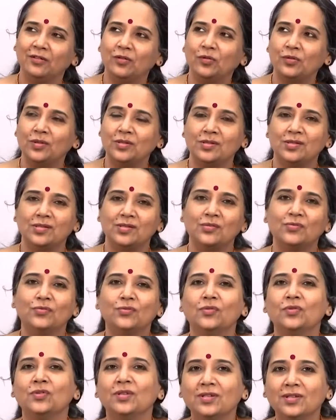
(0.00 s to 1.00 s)
no, this is
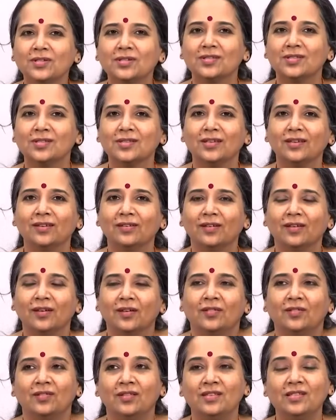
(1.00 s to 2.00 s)
different. It's uh,
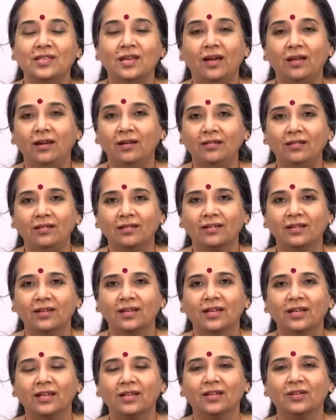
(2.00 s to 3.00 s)
the sarang
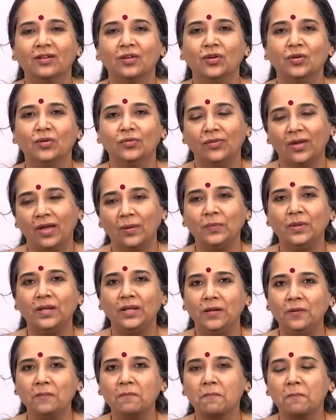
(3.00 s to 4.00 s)
uh,
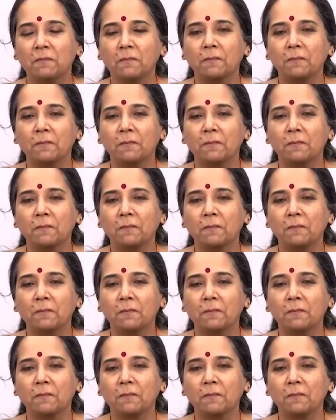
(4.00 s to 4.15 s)
family.